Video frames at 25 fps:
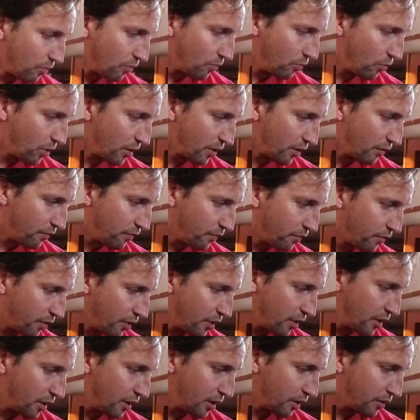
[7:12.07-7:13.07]
one of
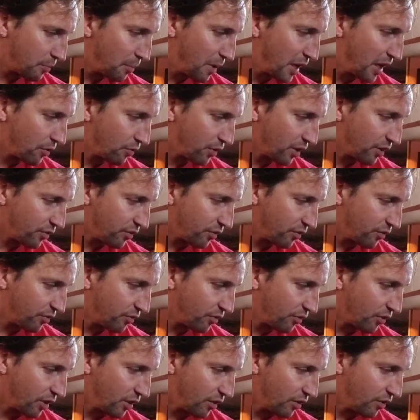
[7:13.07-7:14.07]
the main
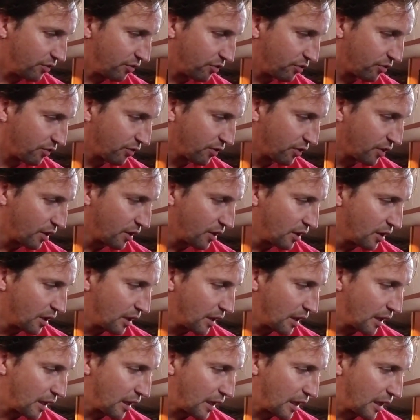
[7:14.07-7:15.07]
reasons is
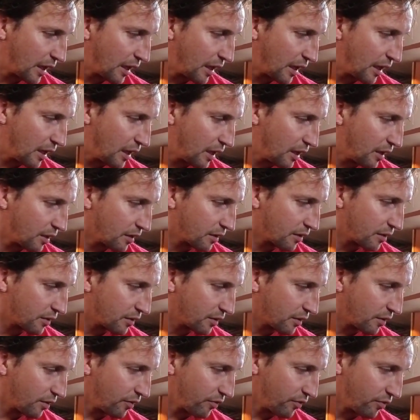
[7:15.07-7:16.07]

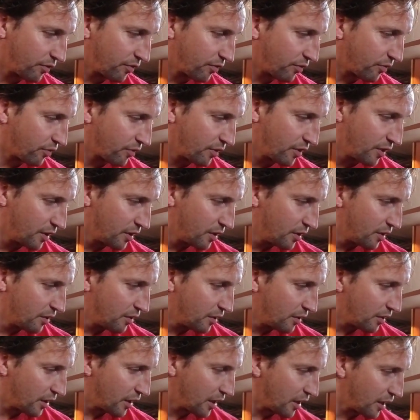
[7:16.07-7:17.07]
because
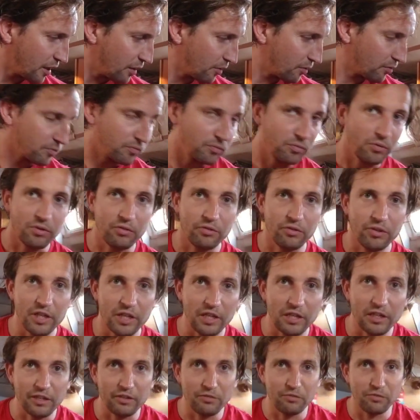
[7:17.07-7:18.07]
we're
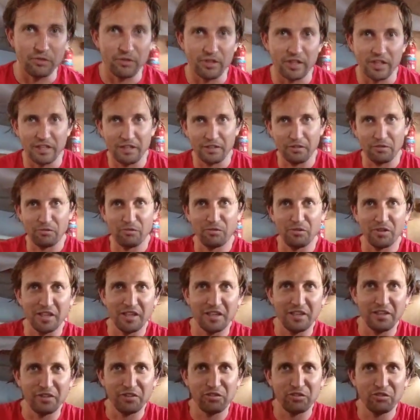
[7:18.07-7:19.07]

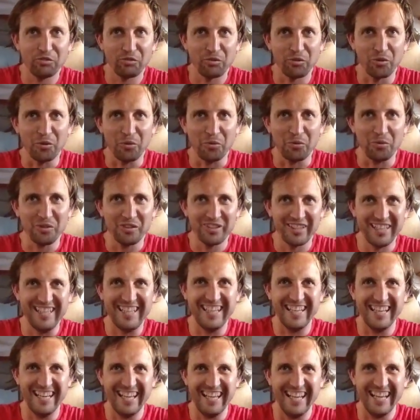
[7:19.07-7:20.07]
really shrewd.
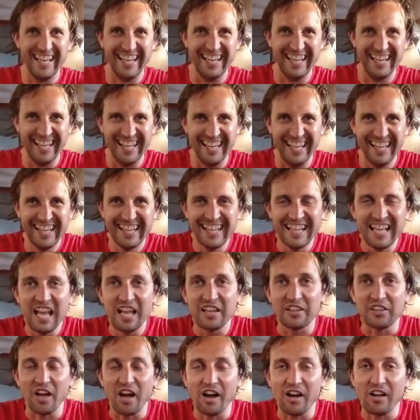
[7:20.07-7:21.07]

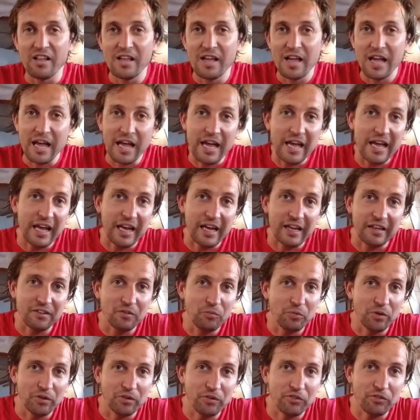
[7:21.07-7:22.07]
No,
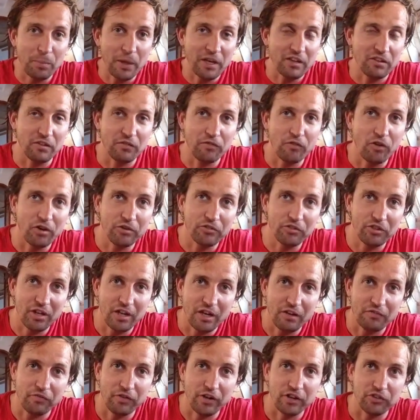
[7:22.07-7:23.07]
we're spending a
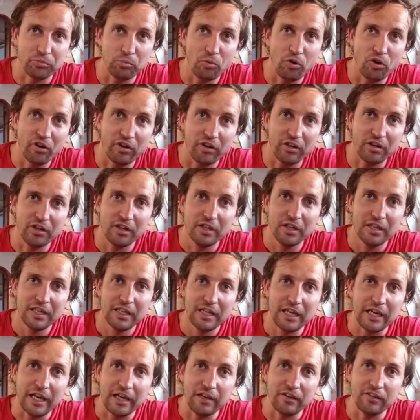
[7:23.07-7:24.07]
fortune on fresh water
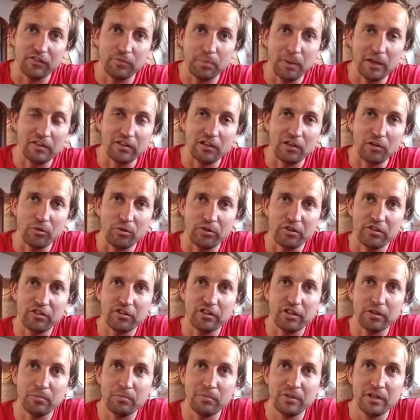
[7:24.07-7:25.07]
and spending a load of
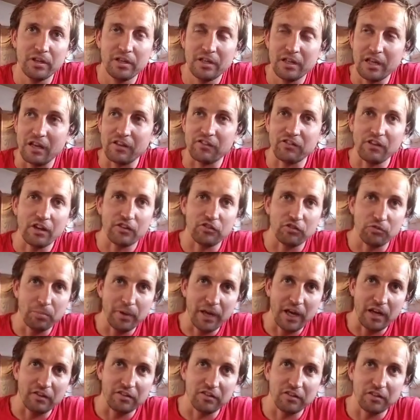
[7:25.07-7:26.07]
time, and it's not too
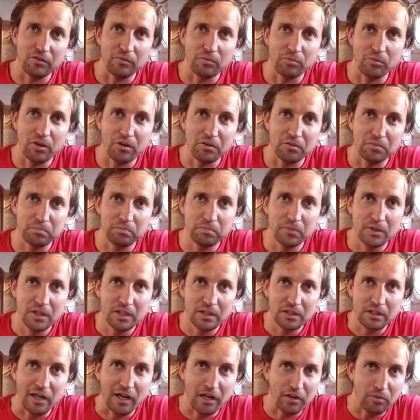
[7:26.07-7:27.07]
bad here. We're
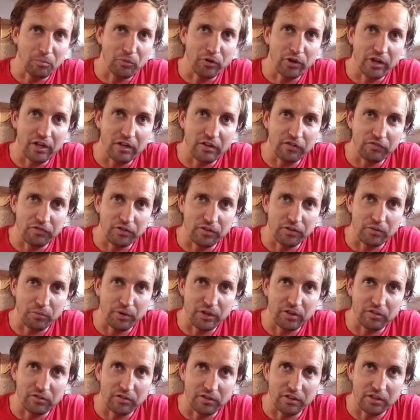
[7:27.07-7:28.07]
on a marina for the
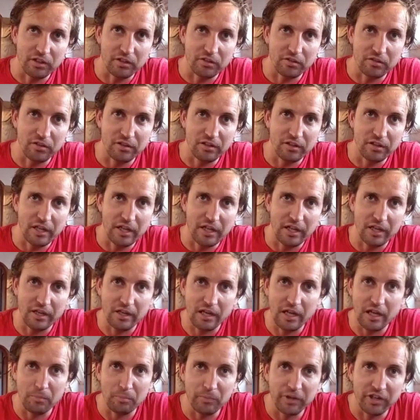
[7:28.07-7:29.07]
winter here in
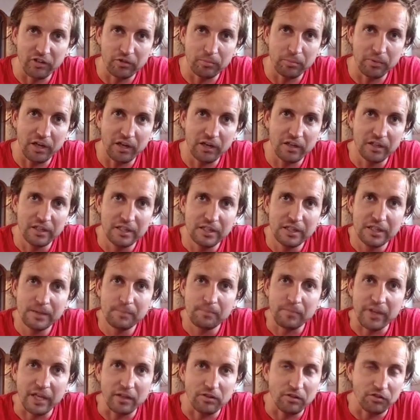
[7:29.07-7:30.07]
Almiromar,
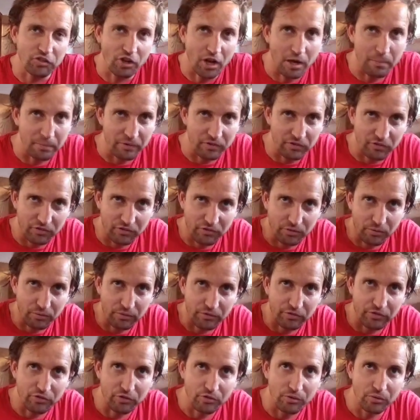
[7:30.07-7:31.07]
and the shop is a
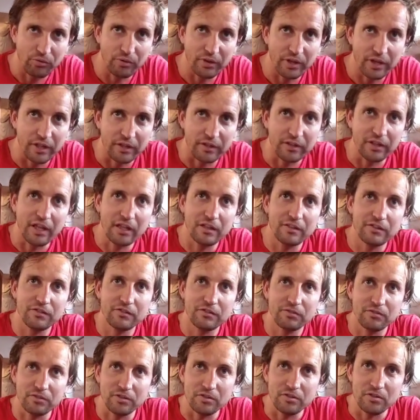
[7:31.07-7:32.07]
stone's throw, and
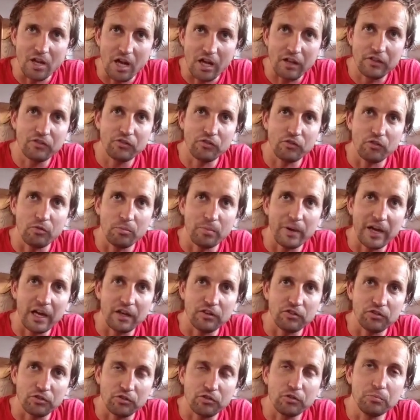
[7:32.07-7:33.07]
that's not so
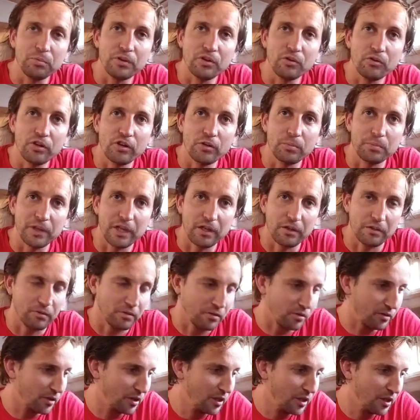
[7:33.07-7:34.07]
bad. You could be going up
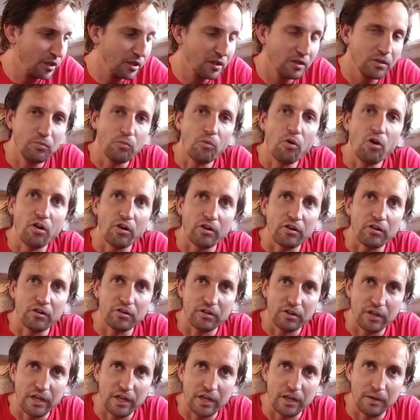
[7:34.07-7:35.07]
getting
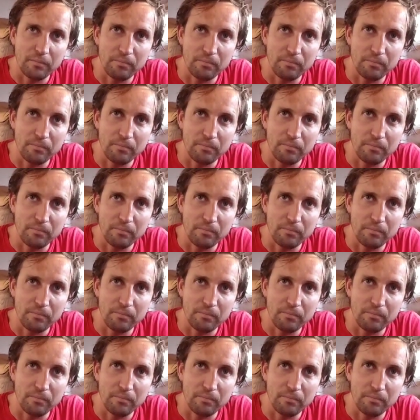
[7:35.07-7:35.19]
water,